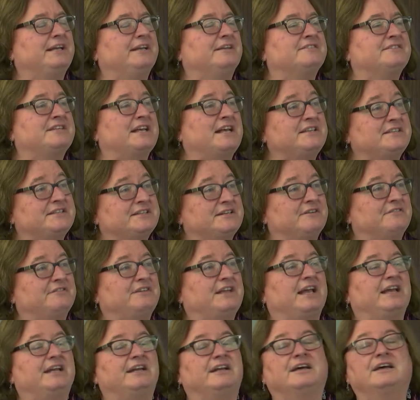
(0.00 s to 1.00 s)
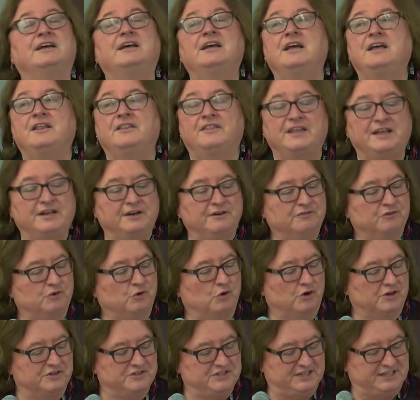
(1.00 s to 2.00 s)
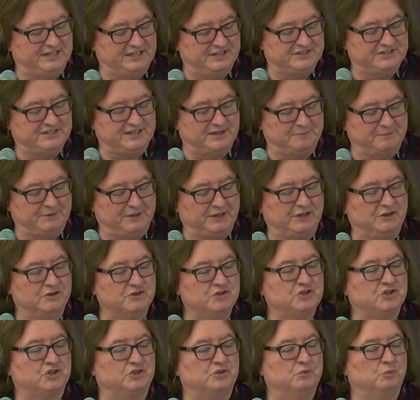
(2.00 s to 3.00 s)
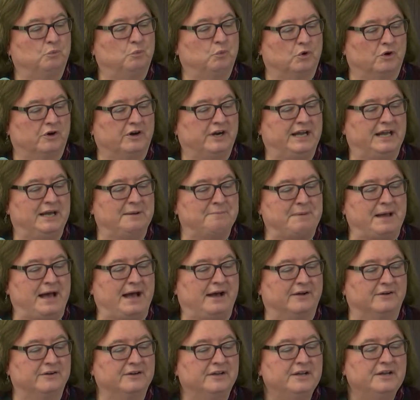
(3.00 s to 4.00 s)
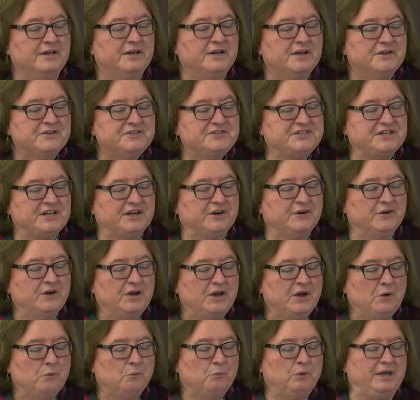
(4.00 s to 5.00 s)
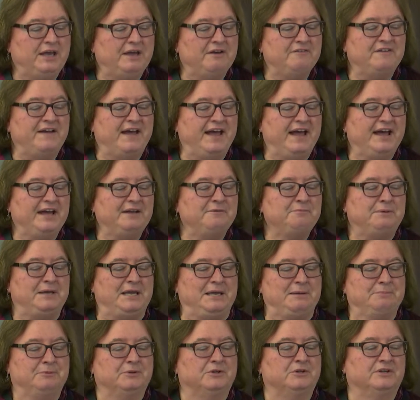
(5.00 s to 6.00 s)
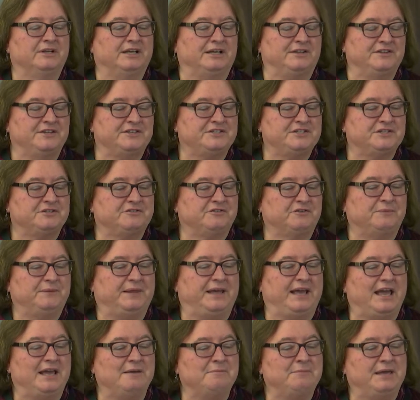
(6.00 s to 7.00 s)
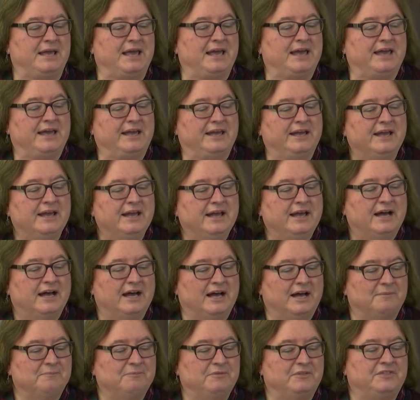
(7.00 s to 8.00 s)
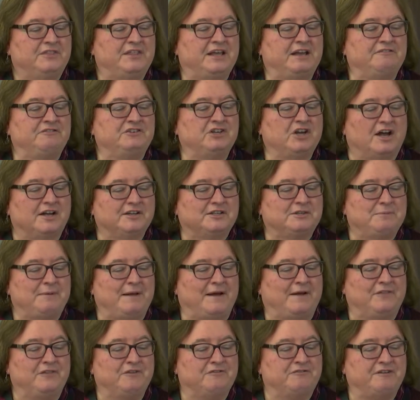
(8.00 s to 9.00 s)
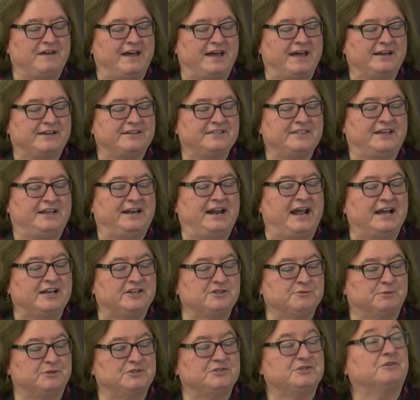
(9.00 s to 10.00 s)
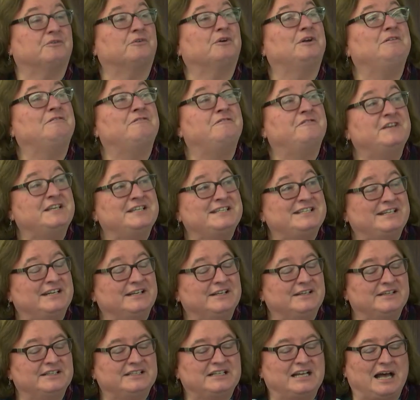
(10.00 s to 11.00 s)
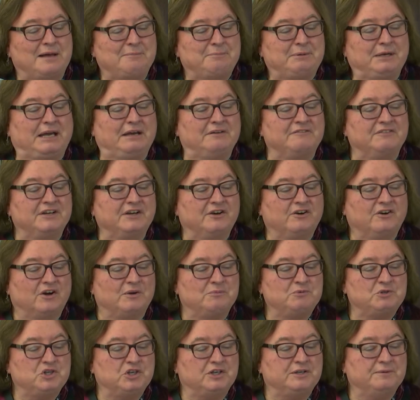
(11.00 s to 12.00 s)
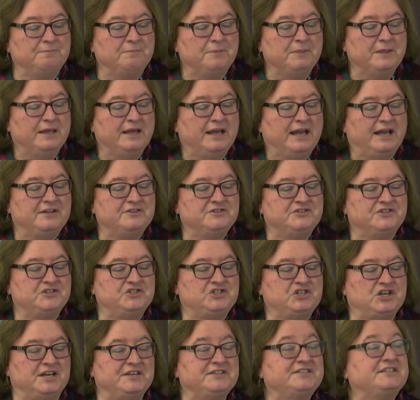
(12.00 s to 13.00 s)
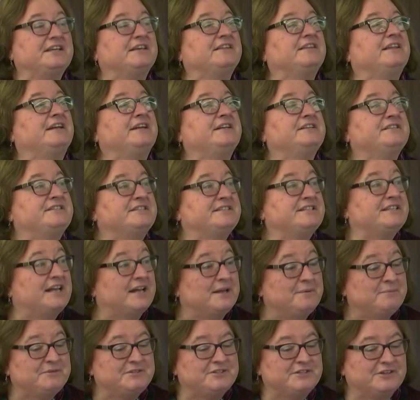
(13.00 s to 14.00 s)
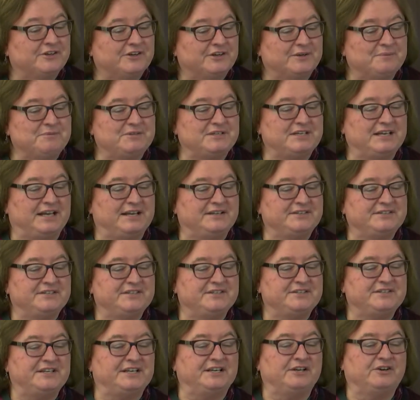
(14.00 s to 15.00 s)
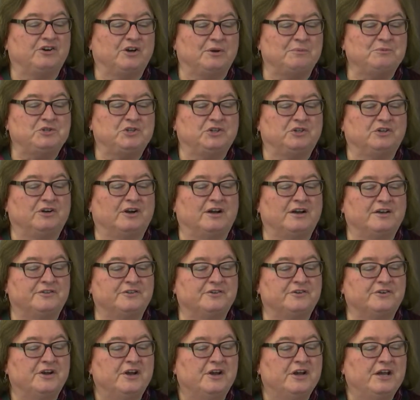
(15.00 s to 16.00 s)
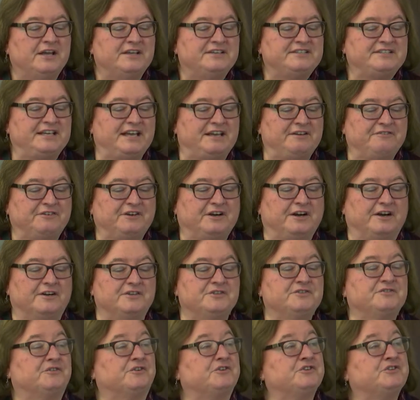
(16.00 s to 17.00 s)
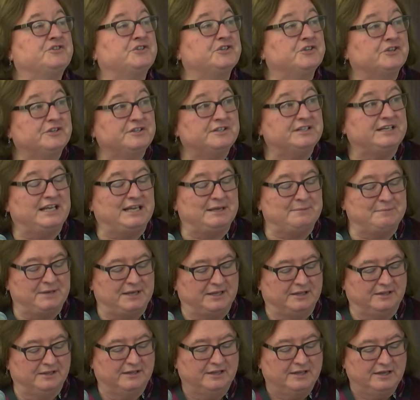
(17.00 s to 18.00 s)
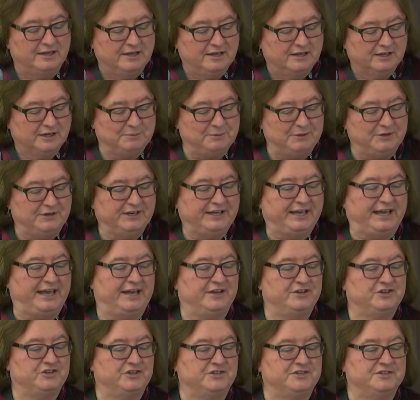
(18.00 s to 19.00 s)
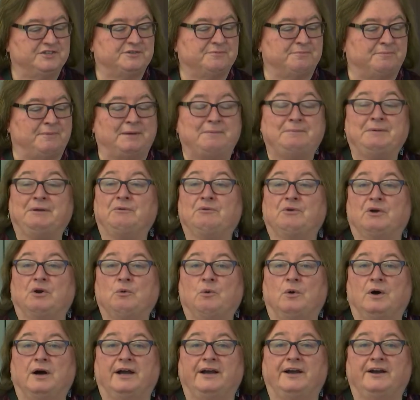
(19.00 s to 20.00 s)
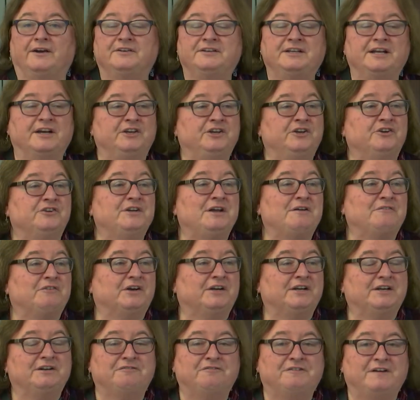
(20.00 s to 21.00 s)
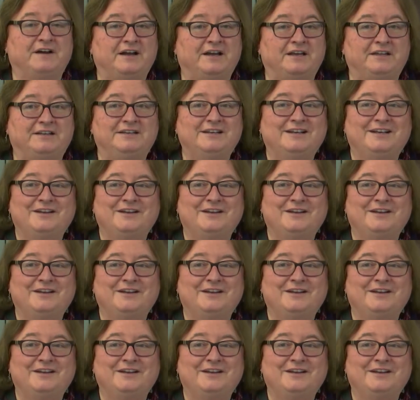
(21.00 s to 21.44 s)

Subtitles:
sensitive data, then of course it is something you should worry about. So we have had people, and this is from the ABA, they've talked about the fact that experts are revisiting the topic of encryption and suggesting that in some circumstances, encryption or other safeguards for certain email communications may be required. Now, you're never going to find